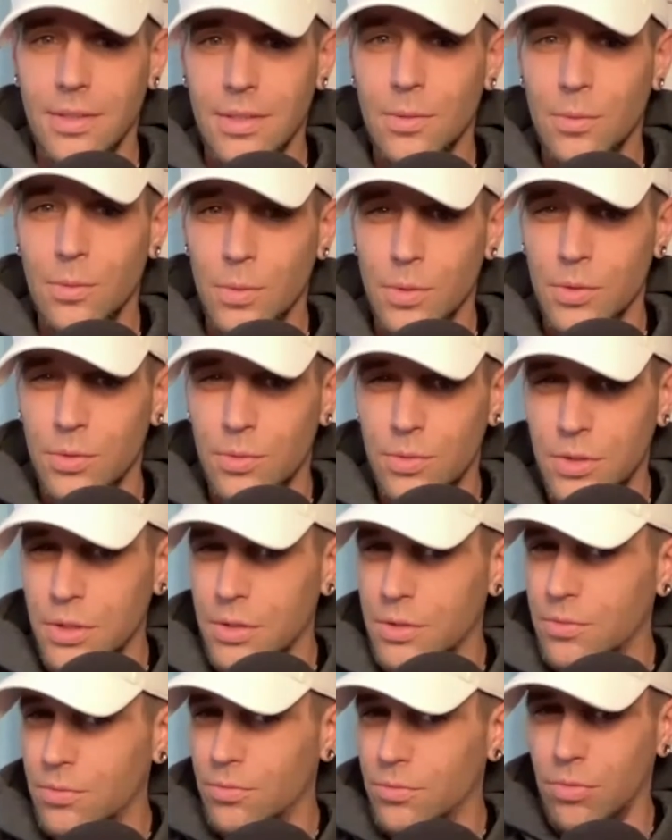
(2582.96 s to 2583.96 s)
was
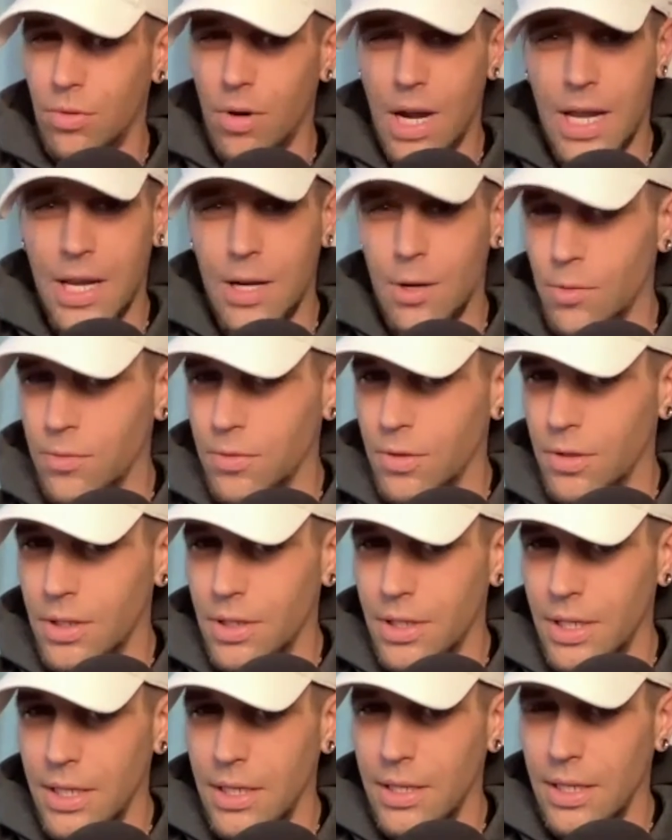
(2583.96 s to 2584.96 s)
just right over
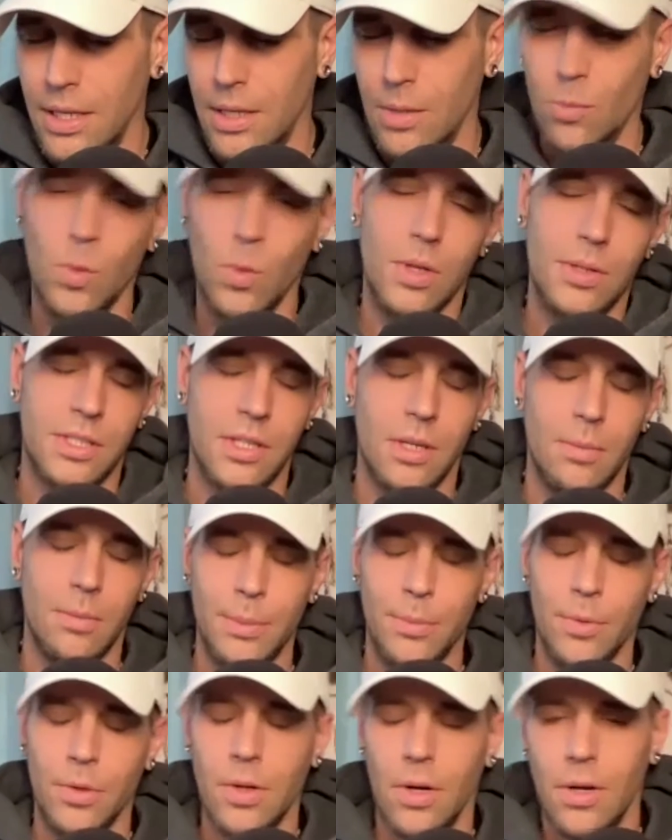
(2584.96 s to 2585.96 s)
in what some
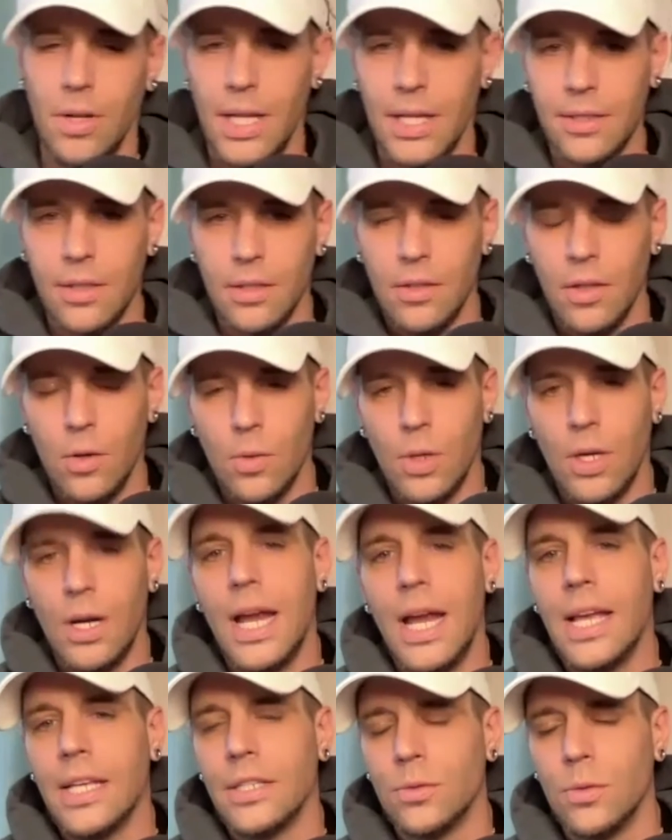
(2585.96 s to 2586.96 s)
people call like the lower
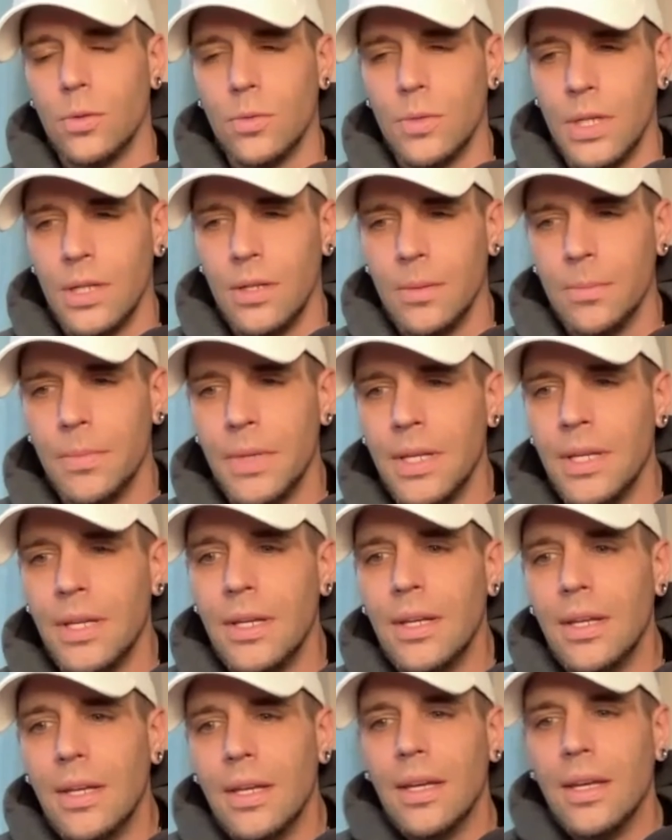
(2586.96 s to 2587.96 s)
astral realm.
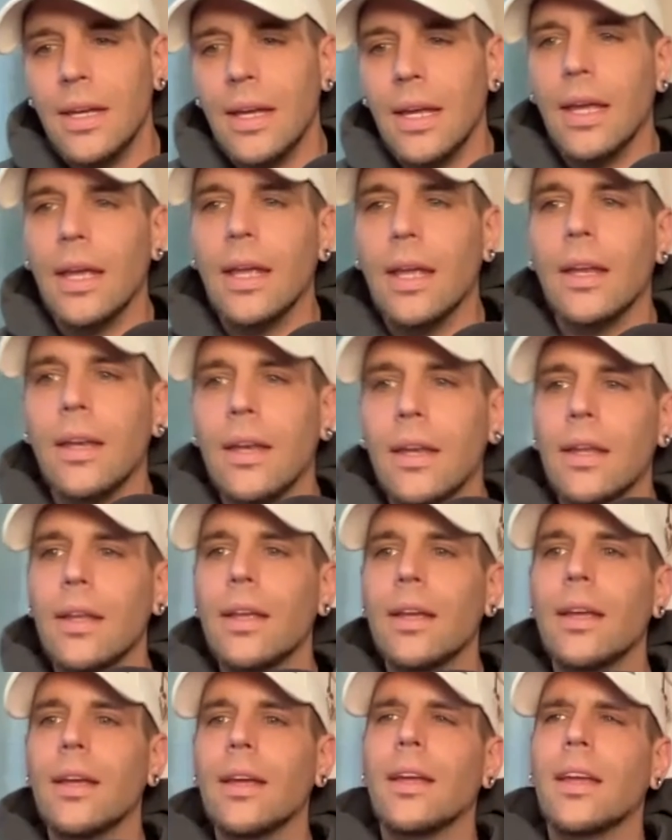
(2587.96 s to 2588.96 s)
And
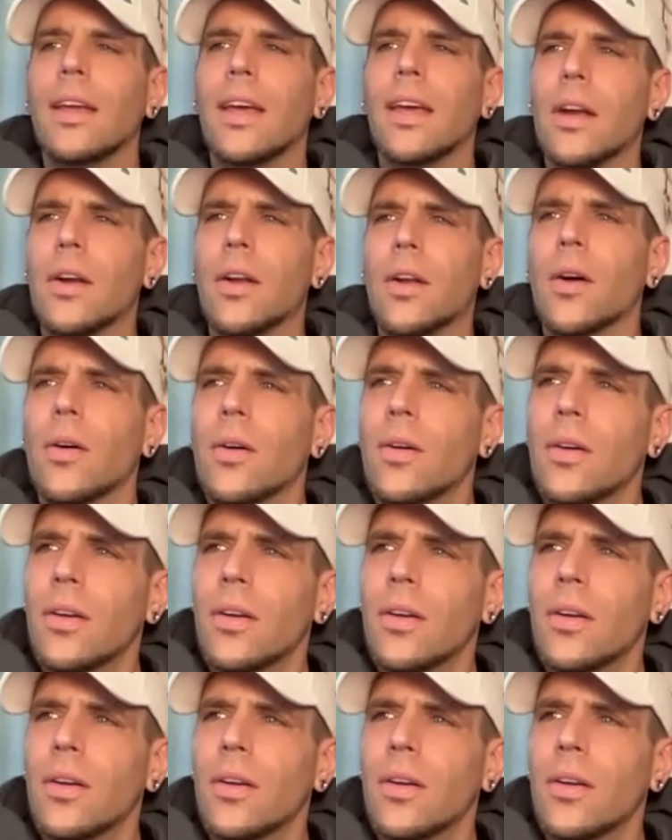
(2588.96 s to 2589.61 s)
I don't know.